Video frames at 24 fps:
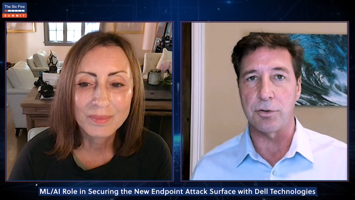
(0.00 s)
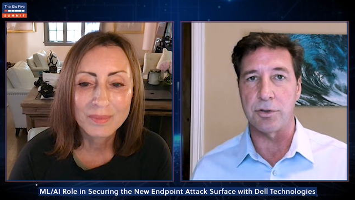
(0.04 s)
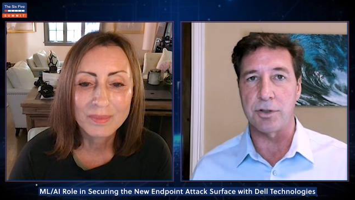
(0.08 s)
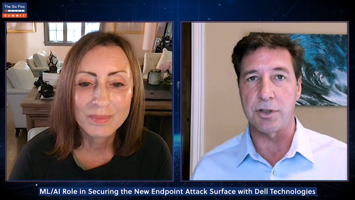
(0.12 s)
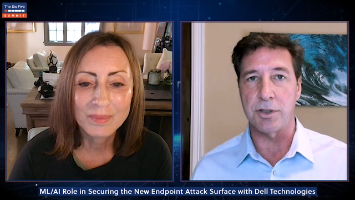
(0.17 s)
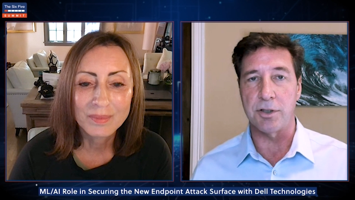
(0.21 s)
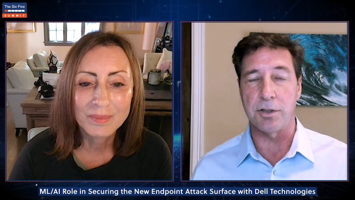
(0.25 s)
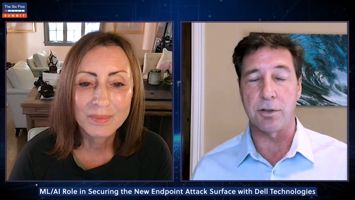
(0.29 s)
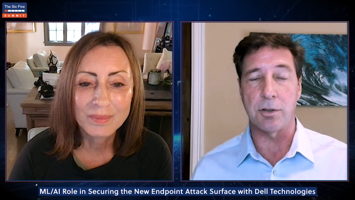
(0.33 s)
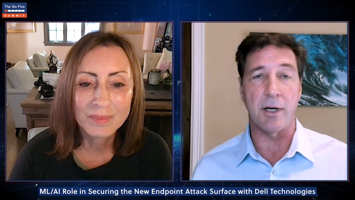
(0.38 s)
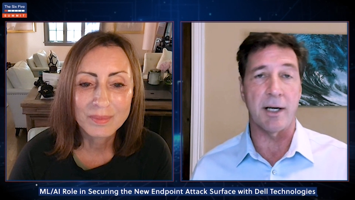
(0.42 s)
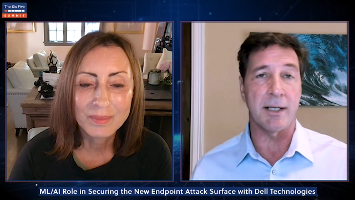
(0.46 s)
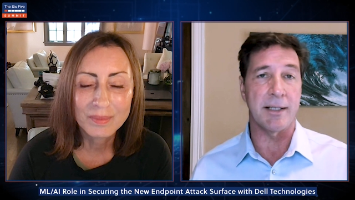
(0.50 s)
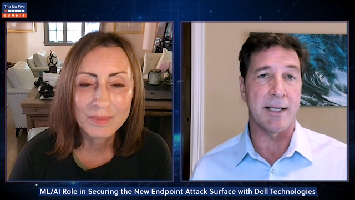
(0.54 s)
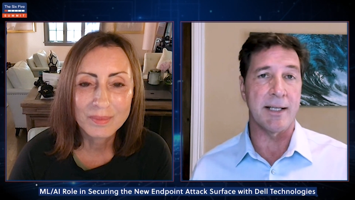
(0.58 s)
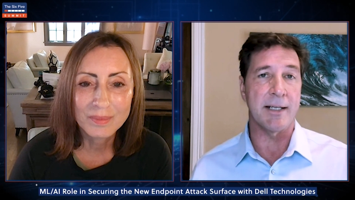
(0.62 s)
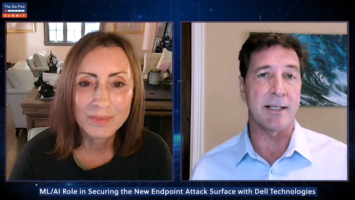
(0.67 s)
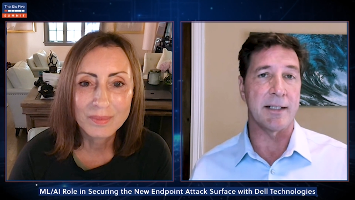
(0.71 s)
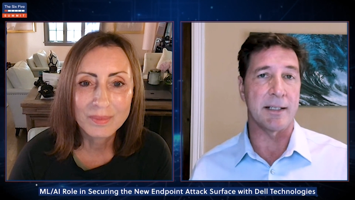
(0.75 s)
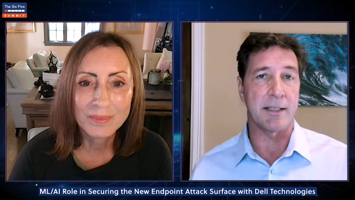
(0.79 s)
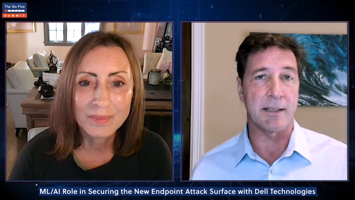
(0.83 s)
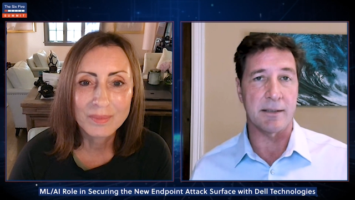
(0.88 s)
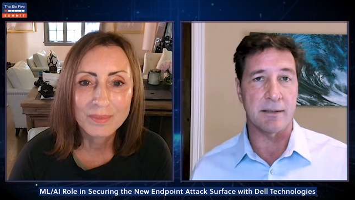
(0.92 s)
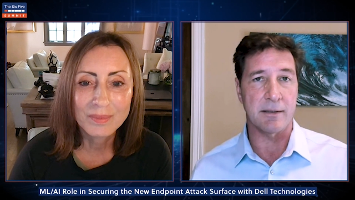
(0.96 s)
Speaker 1: secure
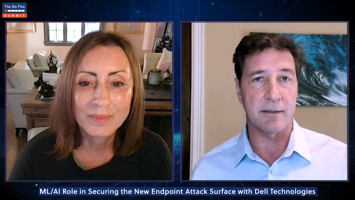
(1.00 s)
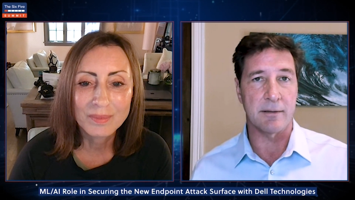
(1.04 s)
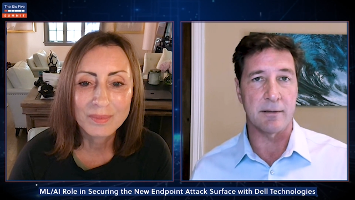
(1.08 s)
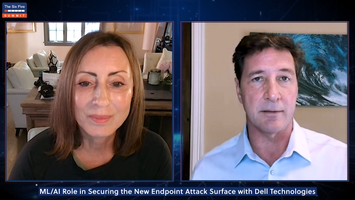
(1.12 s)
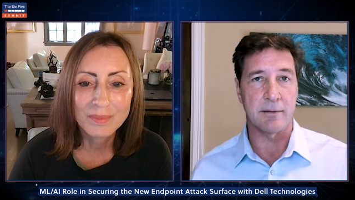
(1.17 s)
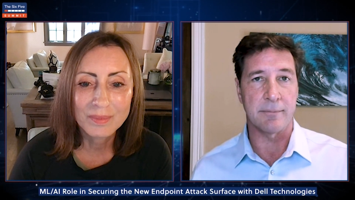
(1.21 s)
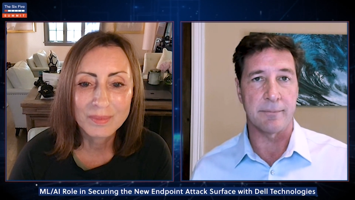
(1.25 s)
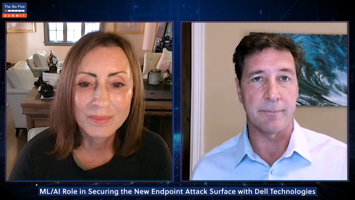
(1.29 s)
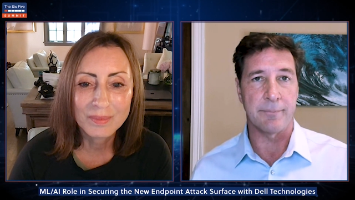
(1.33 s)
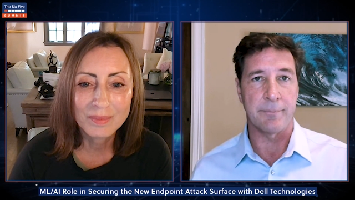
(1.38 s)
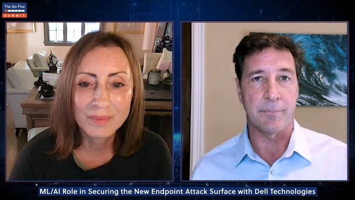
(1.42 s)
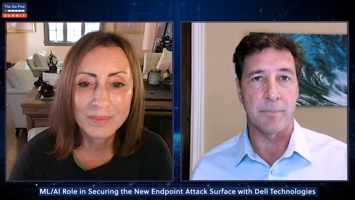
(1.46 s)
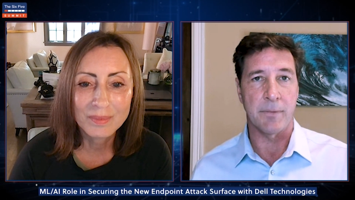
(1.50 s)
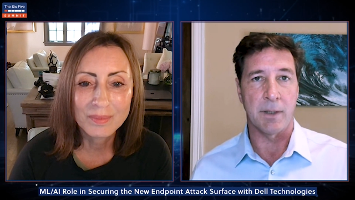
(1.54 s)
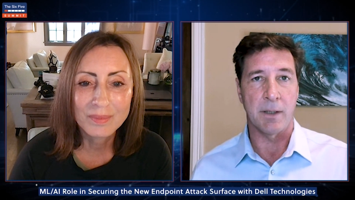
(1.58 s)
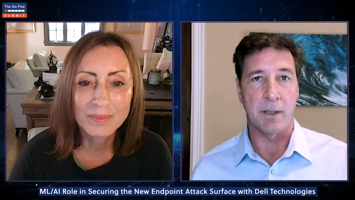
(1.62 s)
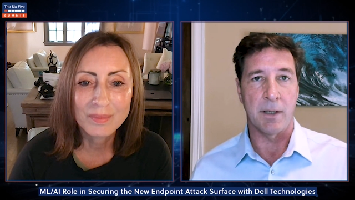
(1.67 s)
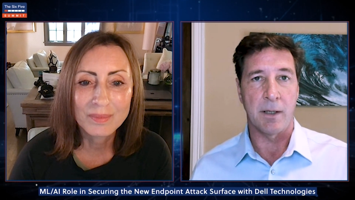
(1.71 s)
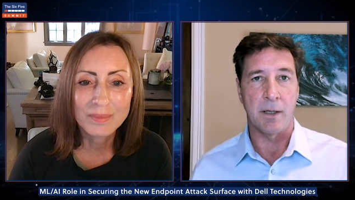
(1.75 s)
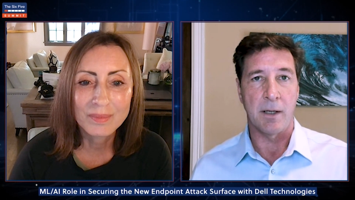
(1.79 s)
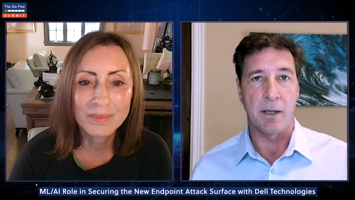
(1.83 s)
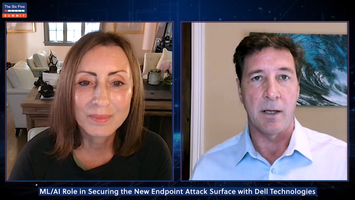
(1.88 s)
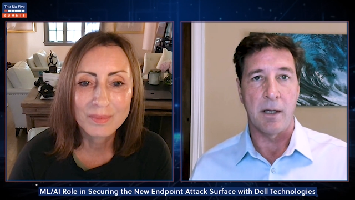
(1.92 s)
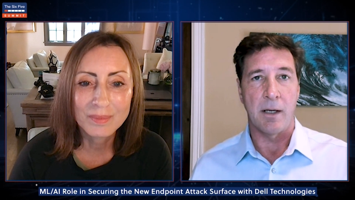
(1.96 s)
identities.
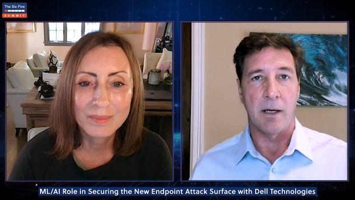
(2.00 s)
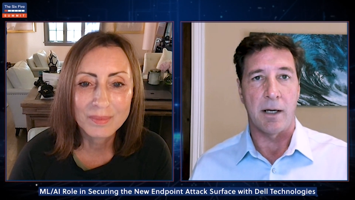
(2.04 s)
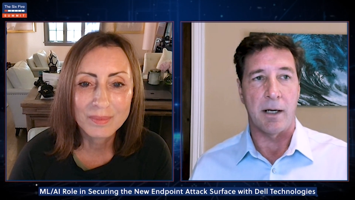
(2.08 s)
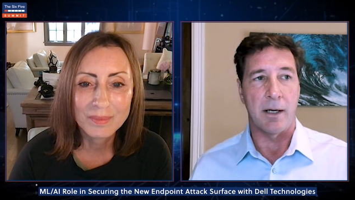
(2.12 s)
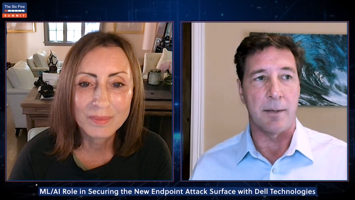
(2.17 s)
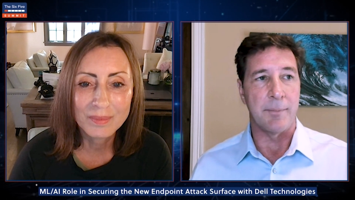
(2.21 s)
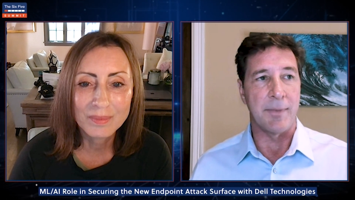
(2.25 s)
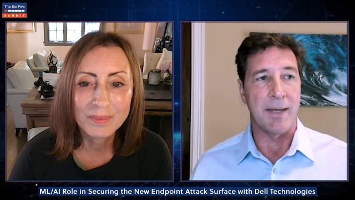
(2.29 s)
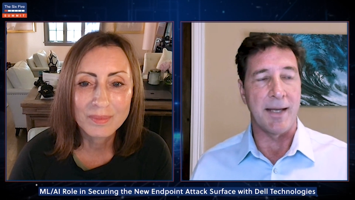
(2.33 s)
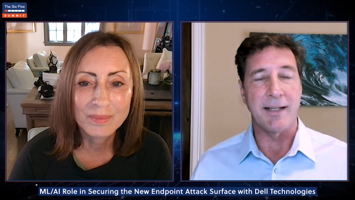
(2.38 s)
Um,